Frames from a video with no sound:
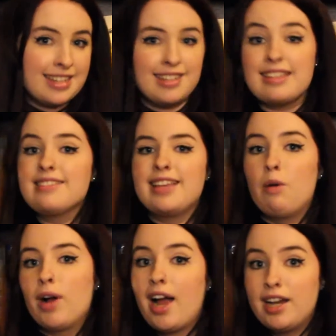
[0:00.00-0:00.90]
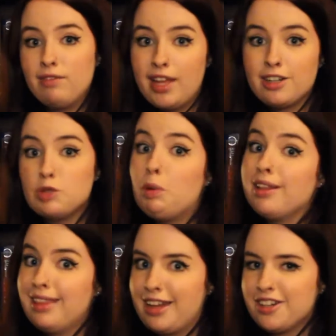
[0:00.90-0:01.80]
It doesn't say what kind of letters,
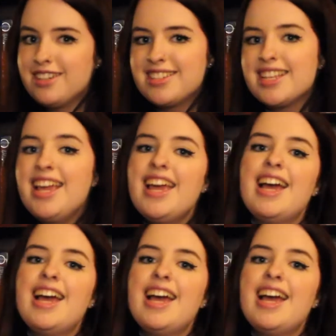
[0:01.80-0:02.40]
but letters.